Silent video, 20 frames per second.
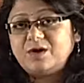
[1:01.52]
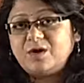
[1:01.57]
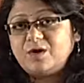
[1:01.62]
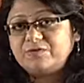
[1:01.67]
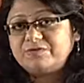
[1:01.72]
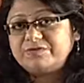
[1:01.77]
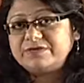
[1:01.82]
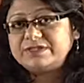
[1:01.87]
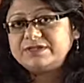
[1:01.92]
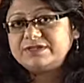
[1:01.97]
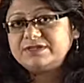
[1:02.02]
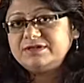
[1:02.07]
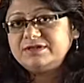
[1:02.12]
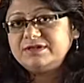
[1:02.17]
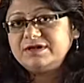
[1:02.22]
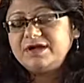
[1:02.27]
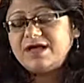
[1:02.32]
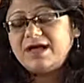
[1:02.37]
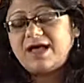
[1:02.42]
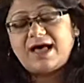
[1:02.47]
officer
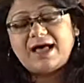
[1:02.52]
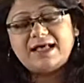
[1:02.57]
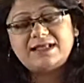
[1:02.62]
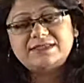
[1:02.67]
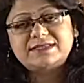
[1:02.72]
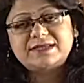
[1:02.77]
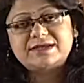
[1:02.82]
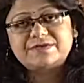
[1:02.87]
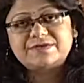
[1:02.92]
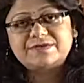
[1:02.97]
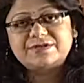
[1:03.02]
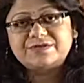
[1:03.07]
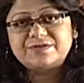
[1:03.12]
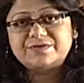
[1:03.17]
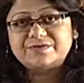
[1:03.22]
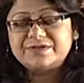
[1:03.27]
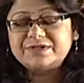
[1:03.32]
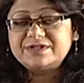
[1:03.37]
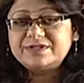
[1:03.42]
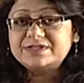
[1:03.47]
and
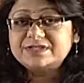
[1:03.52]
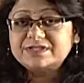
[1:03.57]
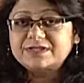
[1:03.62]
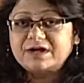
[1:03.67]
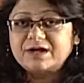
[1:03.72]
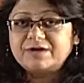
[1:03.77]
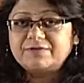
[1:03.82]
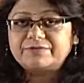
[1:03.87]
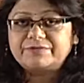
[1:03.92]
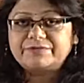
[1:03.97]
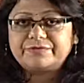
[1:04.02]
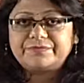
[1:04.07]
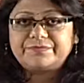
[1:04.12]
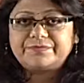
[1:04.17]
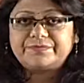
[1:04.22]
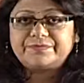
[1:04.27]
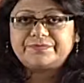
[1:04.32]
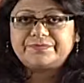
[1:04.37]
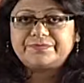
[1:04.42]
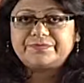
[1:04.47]
secretarial staff.
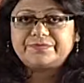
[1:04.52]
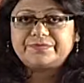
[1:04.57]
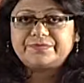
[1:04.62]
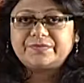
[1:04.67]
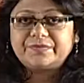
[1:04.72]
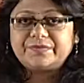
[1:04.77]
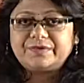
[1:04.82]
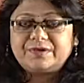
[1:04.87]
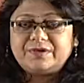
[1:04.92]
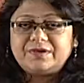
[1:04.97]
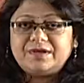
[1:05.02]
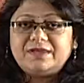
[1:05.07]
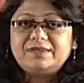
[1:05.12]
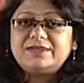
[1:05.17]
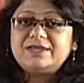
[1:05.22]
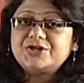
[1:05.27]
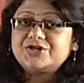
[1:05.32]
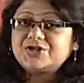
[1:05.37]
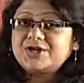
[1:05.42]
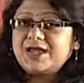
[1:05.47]

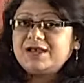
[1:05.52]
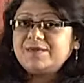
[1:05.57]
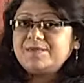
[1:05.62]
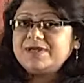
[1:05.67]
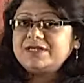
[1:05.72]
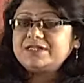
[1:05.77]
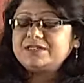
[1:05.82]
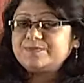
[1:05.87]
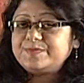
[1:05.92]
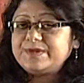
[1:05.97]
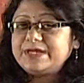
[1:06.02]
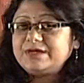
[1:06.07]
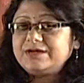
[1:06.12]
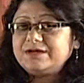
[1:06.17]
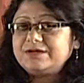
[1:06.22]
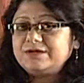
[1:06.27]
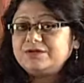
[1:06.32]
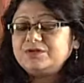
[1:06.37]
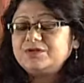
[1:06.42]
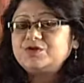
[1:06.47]
There shall be a
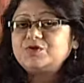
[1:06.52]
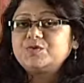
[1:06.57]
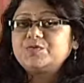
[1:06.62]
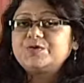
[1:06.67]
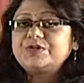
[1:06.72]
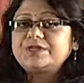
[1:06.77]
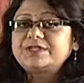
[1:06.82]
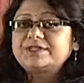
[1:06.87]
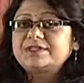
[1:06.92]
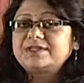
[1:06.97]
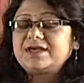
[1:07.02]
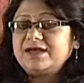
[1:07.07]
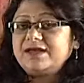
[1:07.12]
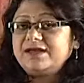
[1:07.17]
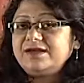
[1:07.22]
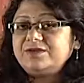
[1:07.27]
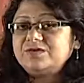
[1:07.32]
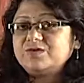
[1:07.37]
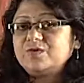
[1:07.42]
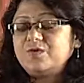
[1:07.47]
Speaker to
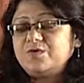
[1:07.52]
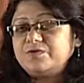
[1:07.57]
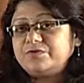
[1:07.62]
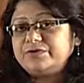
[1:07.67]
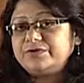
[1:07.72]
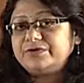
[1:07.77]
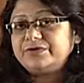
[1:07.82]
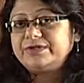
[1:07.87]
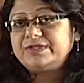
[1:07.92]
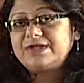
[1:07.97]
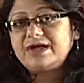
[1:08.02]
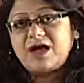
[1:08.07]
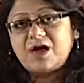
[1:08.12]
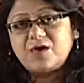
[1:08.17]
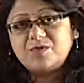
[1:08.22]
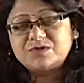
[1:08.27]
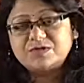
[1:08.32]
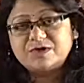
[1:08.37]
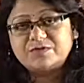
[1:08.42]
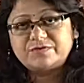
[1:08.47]
preside over the
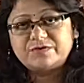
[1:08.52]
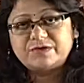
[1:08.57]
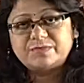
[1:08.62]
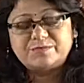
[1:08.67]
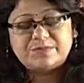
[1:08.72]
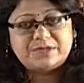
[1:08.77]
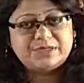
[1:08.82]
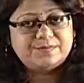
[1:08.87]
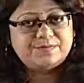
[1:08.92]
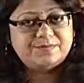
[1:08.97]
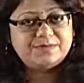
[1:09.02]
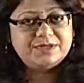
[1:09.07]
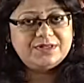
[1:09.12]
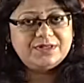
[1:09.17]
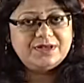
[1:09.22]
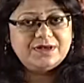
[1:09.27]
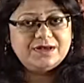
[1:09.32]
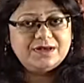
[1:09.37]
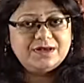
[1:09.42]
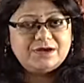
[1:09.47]
House of the People,
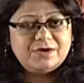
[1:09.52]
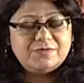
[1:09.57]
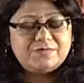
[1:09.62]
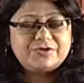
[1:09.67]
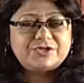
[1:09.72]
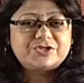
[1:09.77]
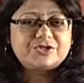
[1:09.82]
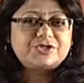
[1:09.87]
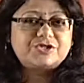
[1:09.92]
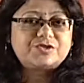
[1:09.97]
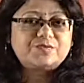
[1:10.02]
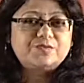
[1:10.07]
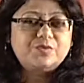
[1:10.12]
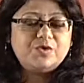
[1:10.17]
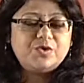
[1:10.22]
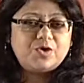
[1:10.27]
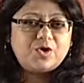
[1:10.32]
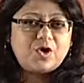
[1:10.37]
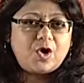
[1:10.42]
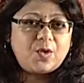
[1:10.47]
which is
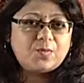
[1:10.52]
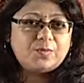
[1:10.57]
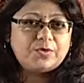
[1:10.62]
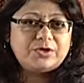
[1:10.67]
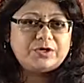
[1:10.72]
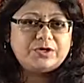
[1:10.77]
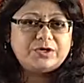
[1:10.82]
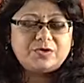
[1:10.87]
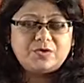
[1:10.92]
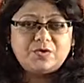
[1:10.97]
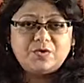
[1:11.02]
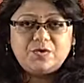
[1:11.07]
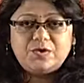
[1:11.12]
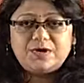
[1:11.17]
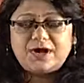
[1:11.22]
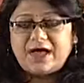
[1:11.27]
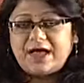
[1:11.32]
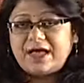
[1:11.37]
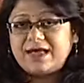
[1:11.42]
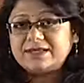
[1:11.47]
more commonly known
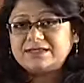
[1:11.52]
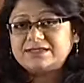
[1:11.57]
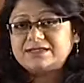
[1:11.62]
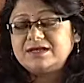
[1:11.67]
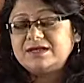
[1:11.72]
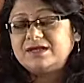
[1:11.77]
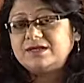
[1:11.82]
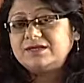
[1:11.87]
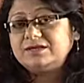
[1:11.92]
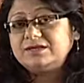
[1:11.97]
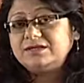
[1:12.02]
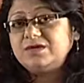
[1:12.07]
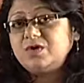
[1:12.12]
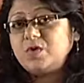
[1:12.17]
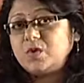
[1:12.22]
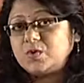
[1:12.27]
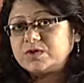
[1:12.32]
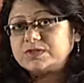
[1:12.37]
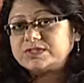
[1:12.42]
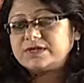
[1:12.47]
as the
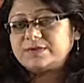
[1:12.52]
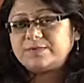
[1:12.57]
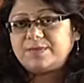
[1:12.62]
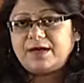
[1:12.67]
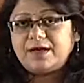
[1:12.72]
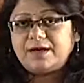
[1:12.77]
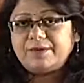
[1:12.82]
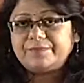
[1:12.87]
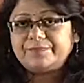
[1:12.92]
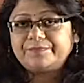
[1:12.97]
Lok Sabha.